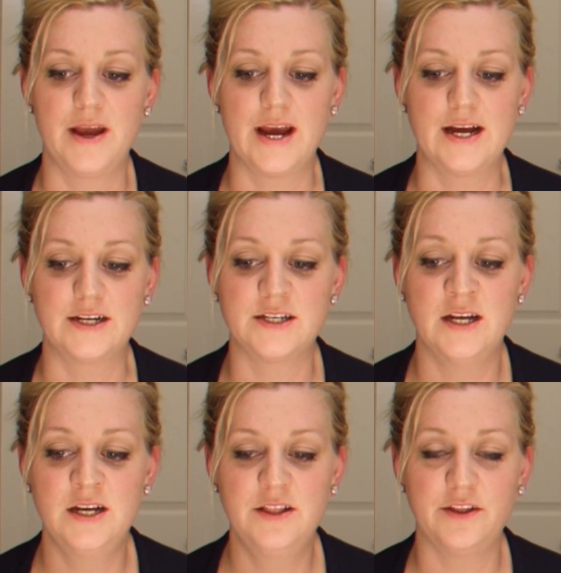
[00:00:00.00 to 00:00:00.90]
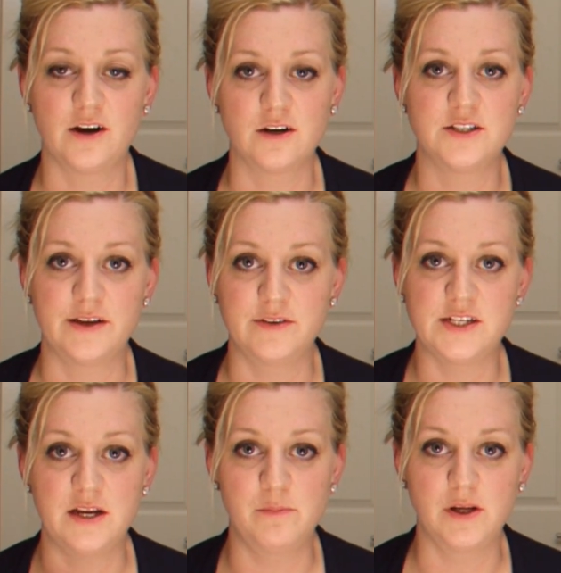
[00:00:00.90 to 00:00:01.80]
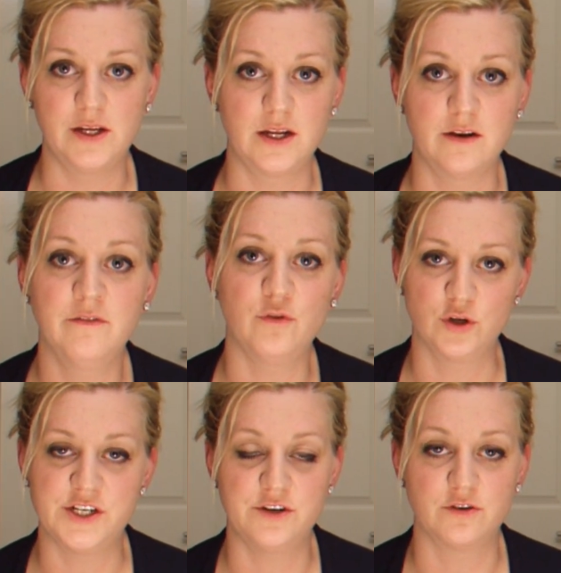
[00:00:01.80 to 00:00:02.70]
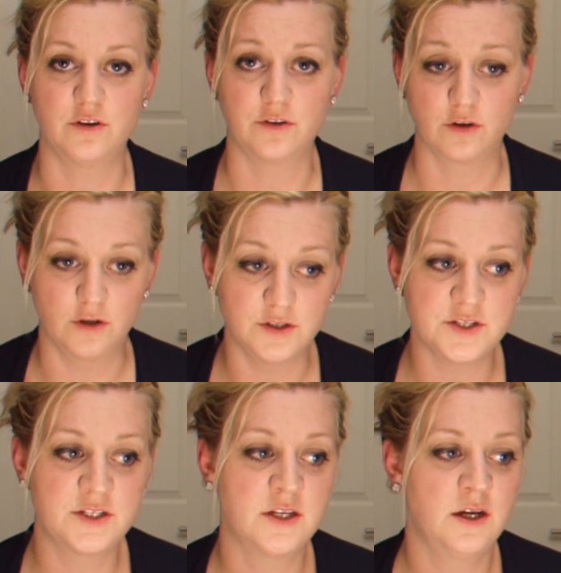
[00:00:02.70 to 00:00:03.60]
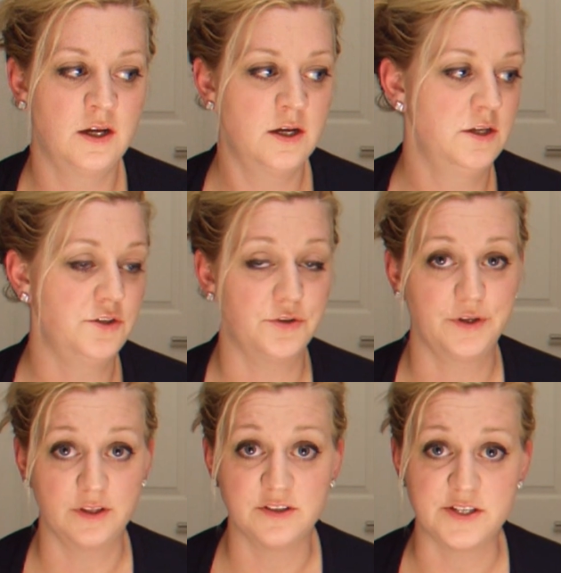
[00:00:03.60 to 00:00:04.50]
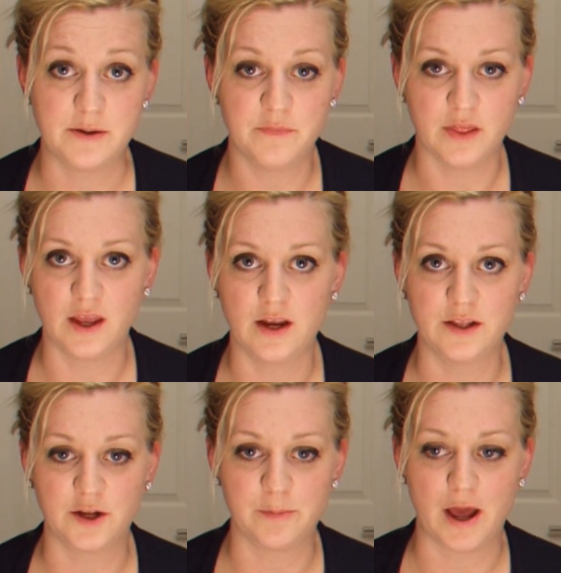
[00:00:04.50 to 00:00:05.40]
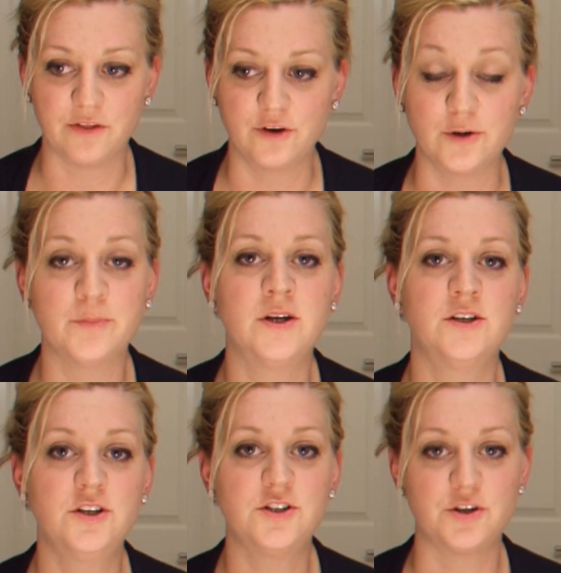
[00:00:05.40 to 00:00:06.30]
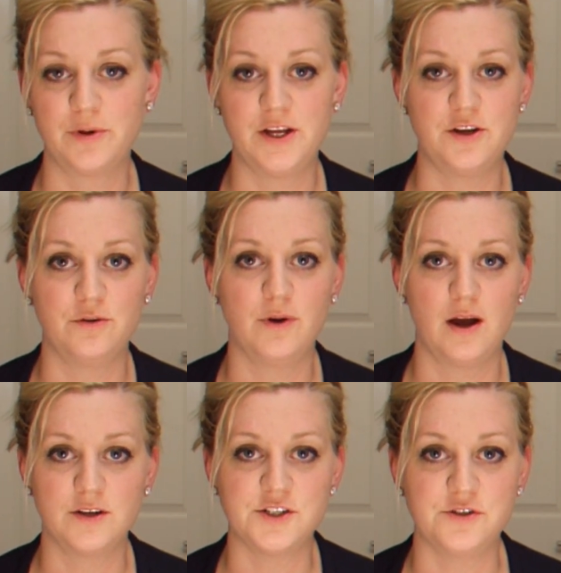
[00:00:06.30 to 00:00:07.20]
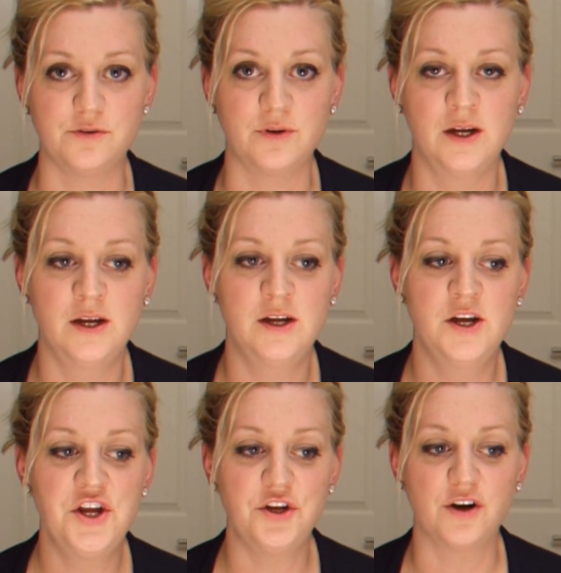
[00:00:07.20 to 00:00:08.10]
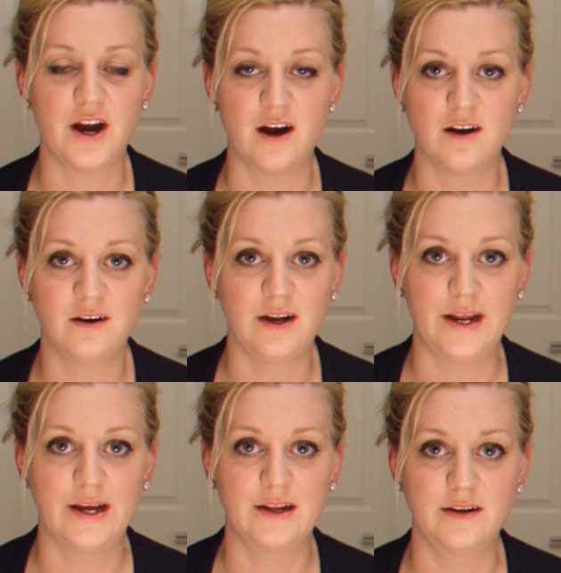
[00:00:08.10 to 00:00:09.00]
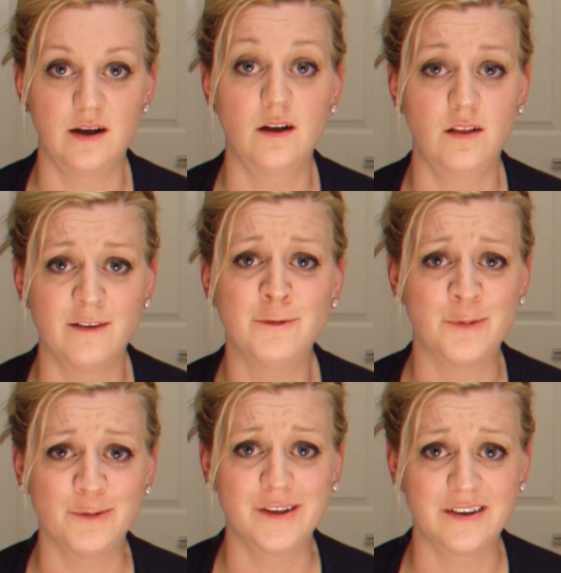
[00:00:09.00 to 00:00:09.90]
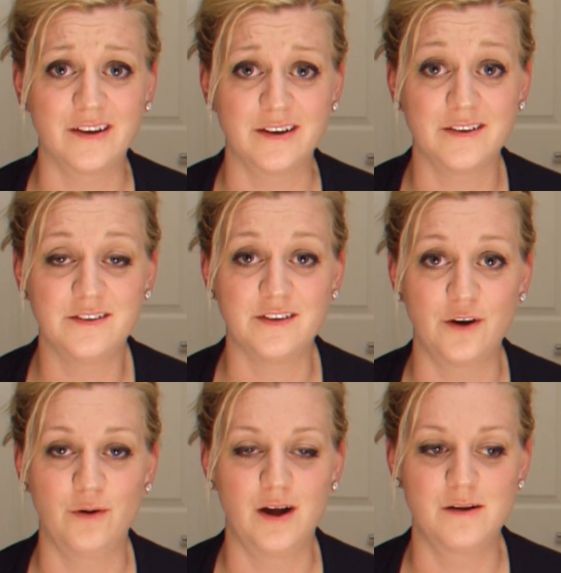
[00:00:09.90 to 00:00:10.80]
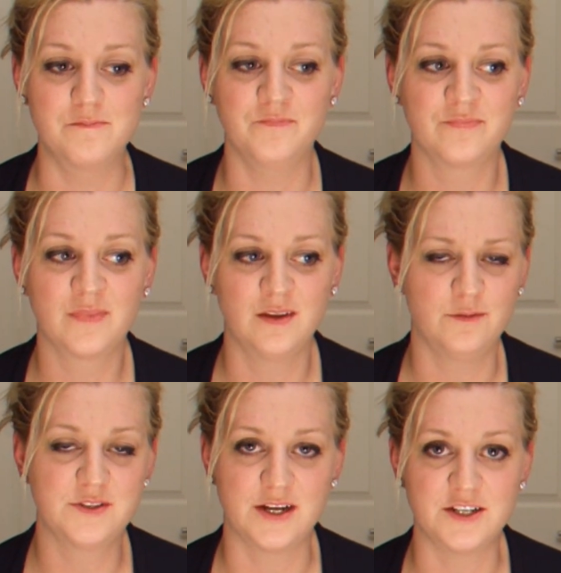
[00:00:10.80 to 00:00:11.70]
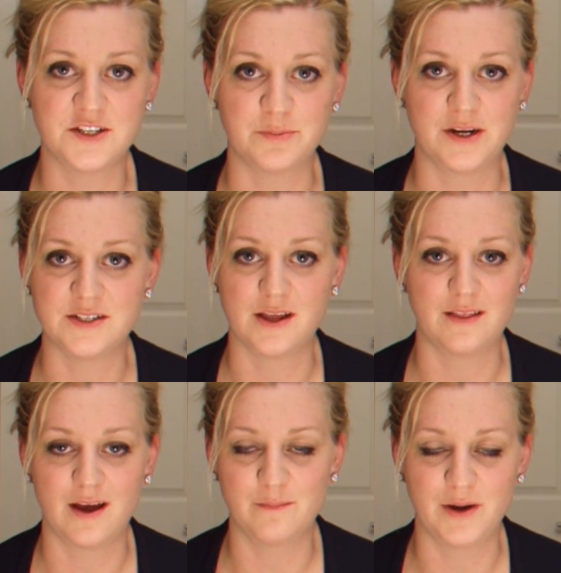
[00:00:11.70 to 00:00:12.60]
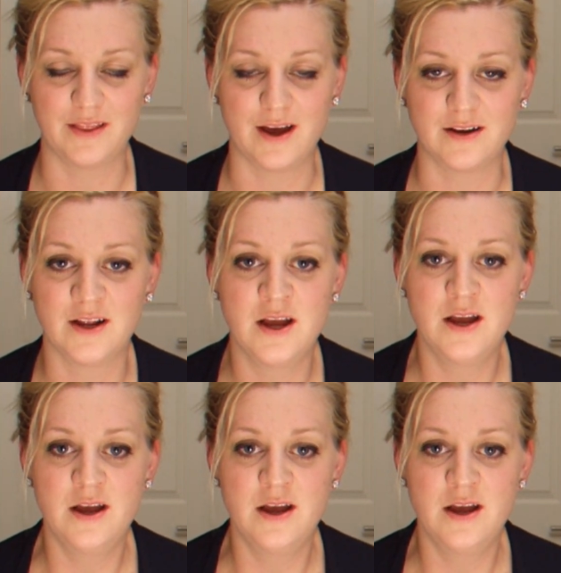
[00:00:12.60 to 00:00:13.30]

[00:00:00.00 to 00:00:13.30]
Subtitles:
and there are 17 million 14-year-old girls doing the same thing in their bathroom, showing you how to do your hair, and a lot of them are really good, so I was kind of surprised by that.